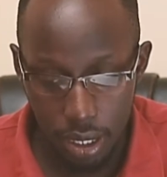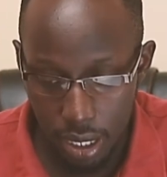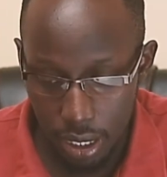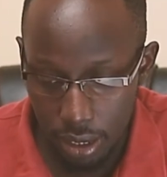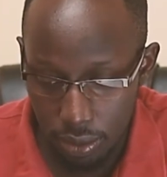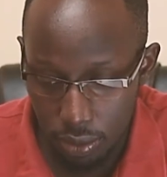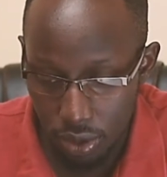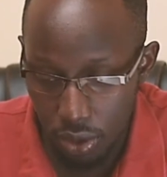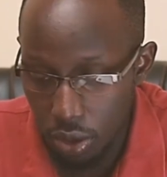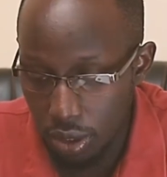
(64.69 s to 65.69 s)
and
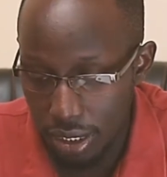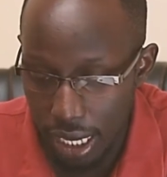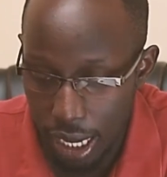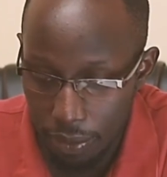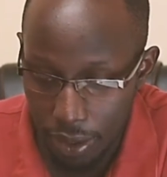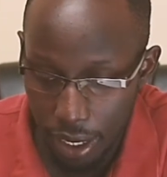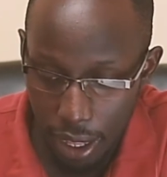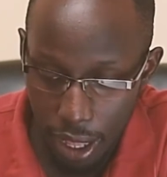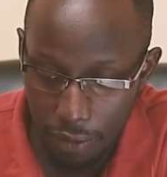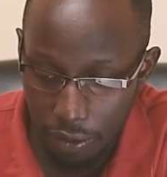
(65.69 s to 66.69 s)
with all the time that I
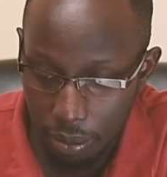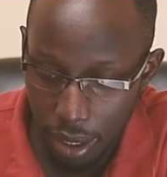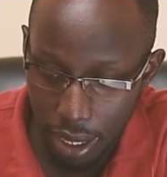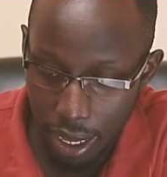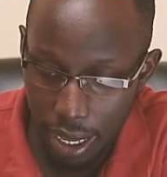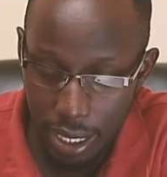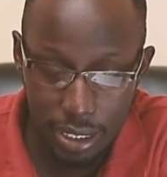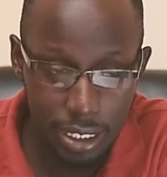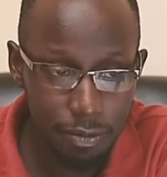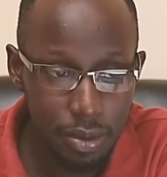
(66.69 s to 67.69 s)
have in my
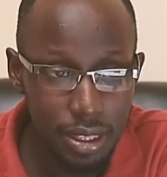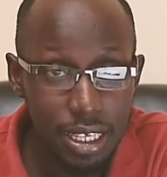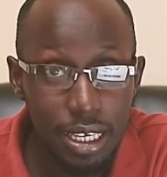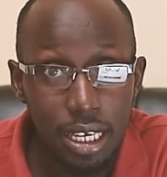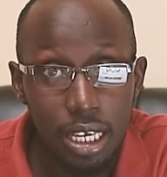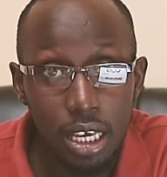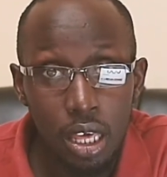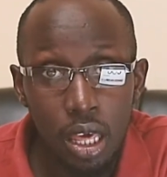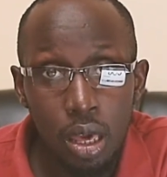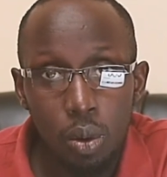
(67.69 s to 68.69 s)
hands, I've been thinking,
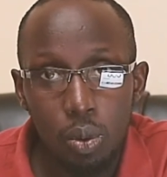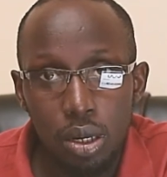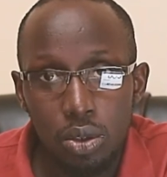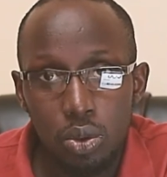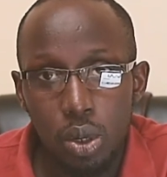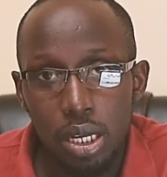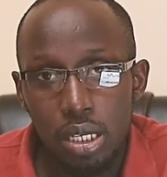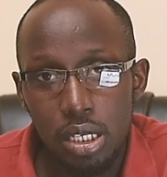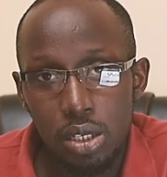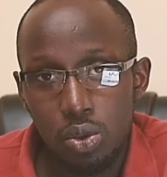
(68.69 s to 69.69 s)
what do I
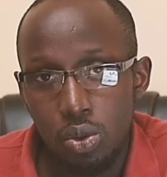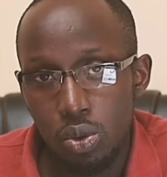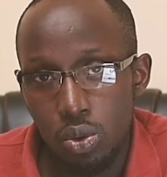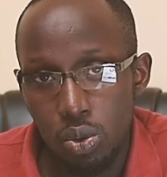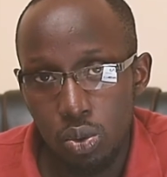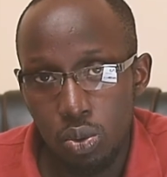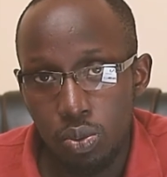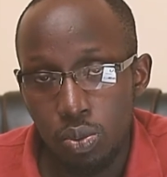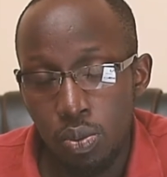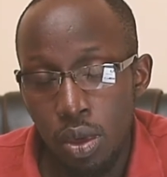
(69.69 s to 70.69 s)
need to do?
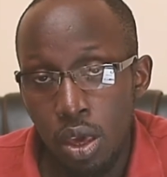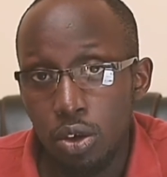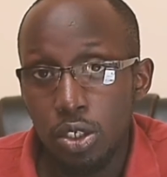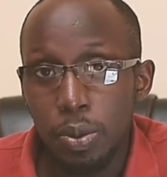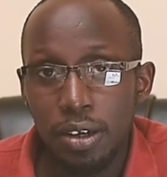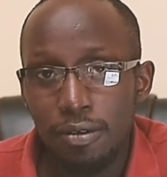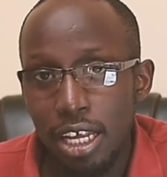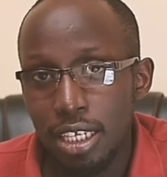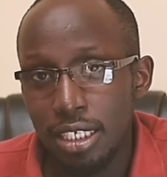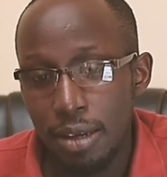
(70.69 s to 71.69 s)
Because part of
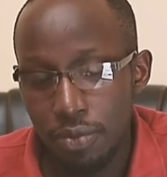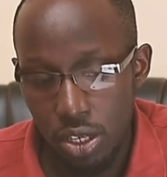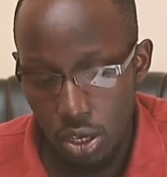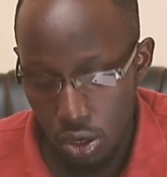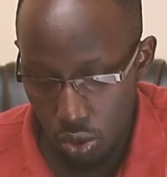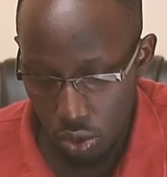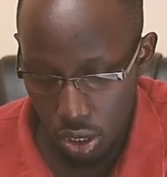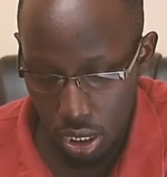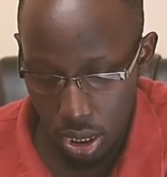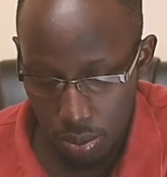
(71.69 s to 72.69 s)
learning something new
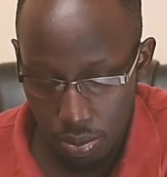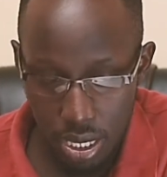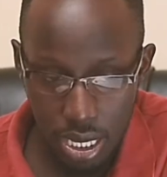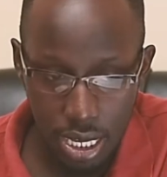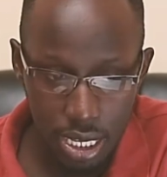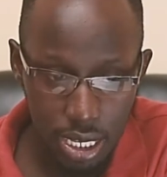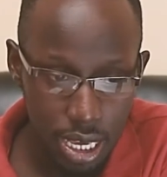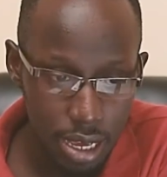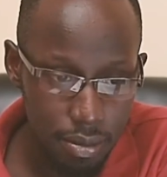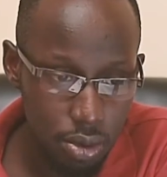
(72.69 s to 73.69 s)
is being
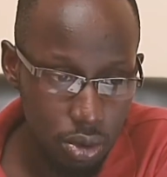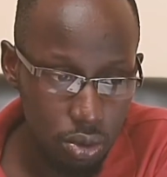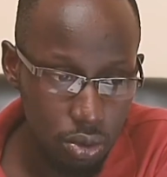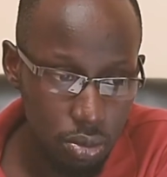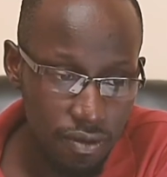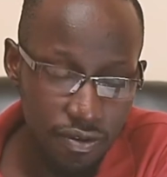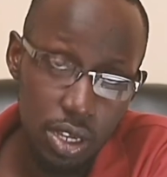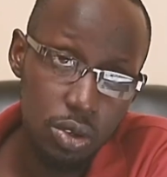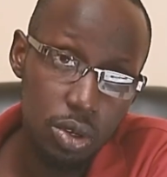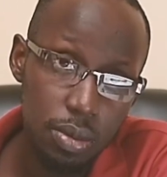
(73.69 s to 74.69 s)
able to be
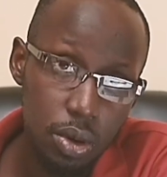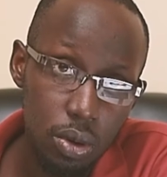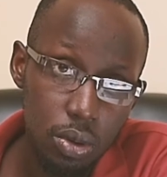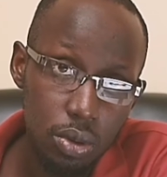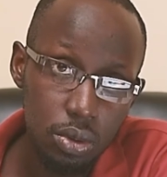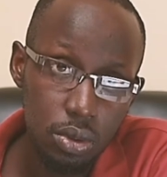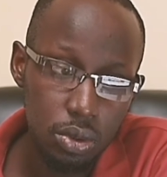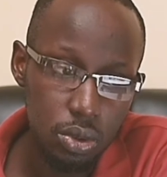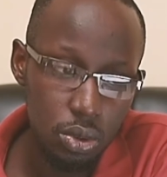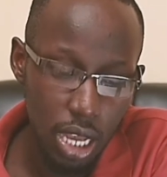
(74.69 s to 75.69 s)
valuable
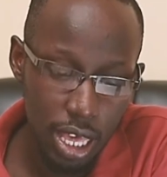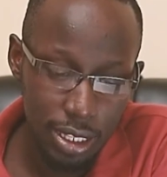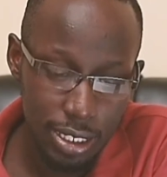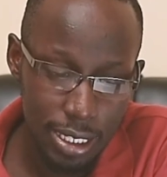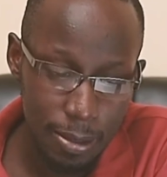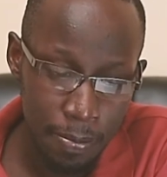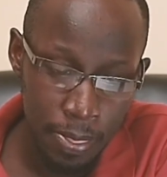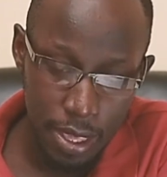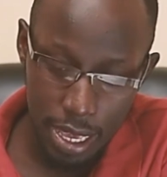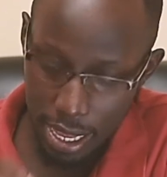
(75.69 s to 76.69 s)
to others.
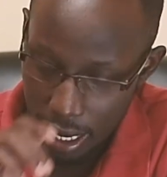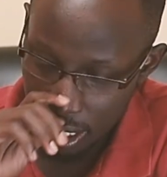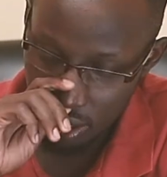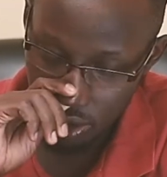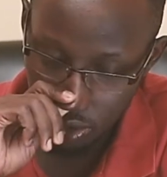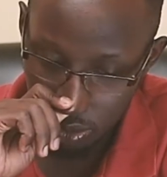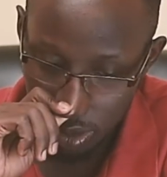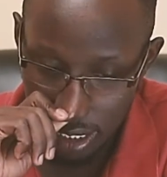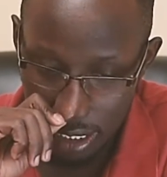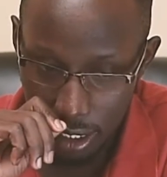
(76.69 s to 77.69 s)
And I thought to
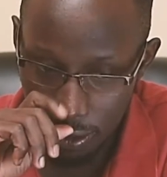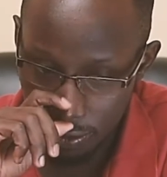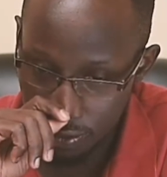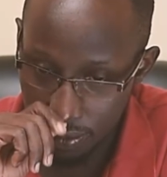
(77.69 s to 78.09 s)
myself,